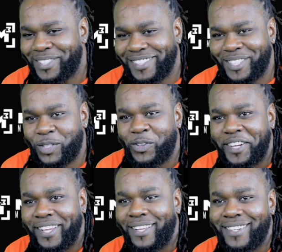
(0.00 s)
the
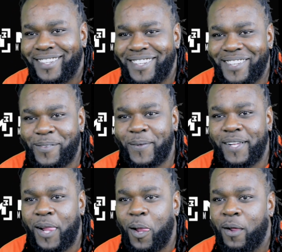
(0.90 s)
trade. You know what I
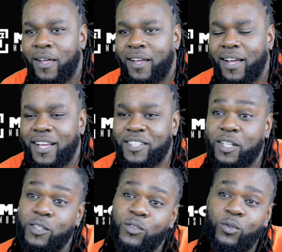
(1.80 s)
mean? As a
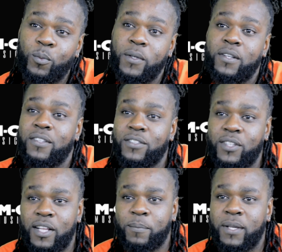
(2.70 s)
consumer. You
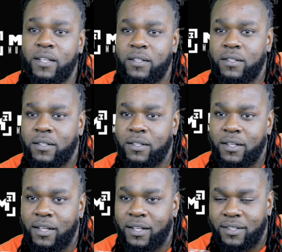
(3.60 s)
know what I mean?
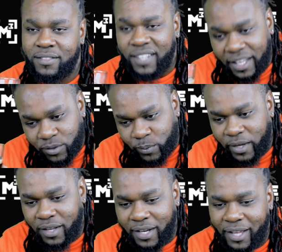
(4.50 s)
In the sense
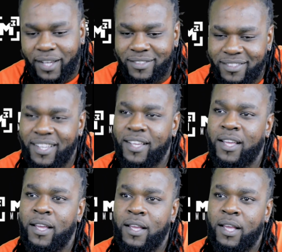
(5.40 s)
where, like I say,
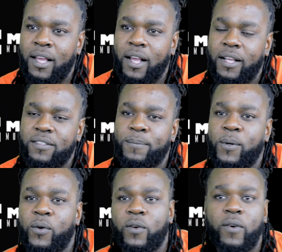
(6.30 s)
I
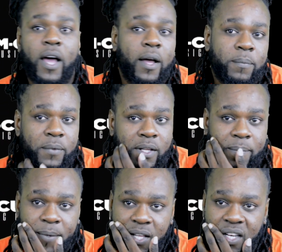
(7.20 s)
smoking rock. You know
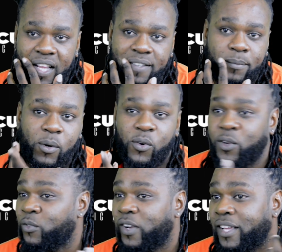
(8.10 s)
what I mean? I
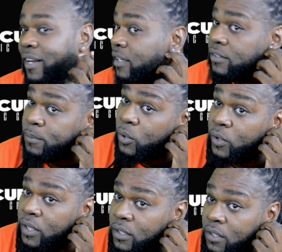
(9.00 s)
smoking weed. I
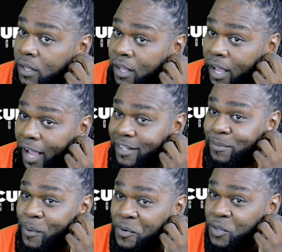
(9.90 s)

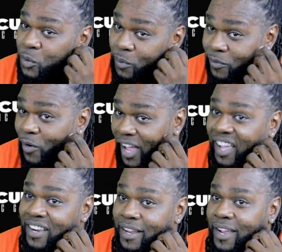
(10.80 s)
smoking do it
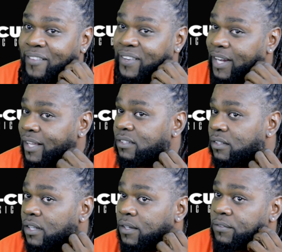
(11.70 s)
regular everyday
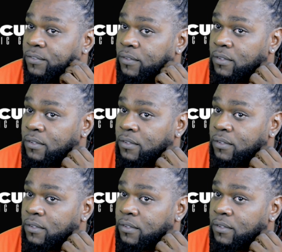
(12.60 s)
stuff.